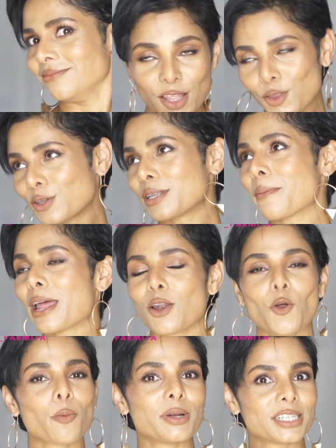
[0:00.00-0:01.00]
Those are my
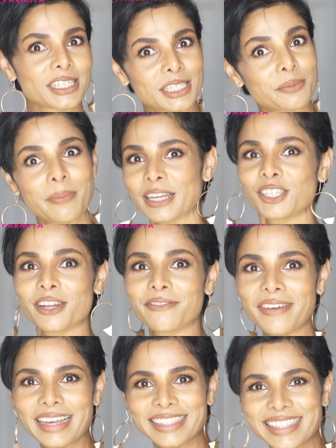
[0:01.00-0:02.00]
low-budget special
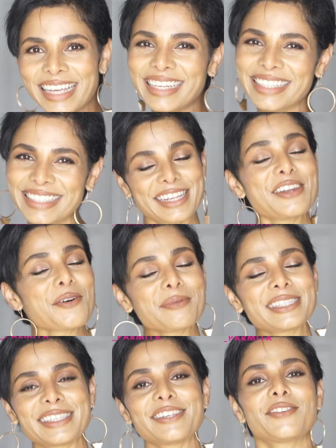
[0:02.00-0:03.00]
effects. No,
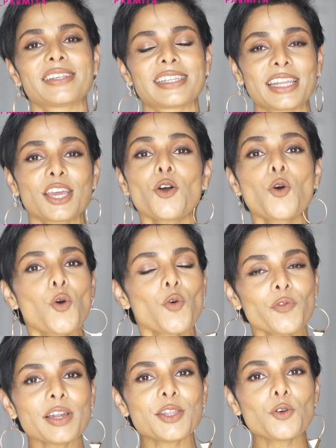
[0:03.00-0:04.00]
but seriously, who
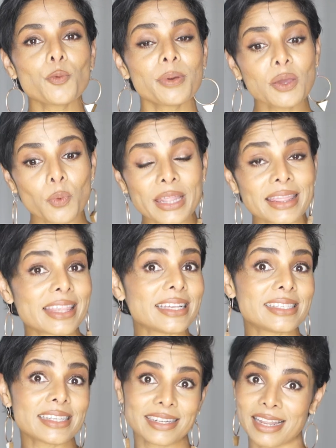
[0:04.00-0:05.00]
will you be when
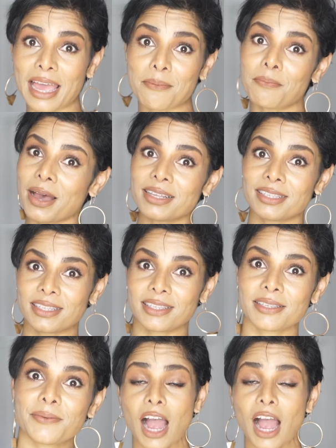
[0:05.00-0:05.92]
this time passes?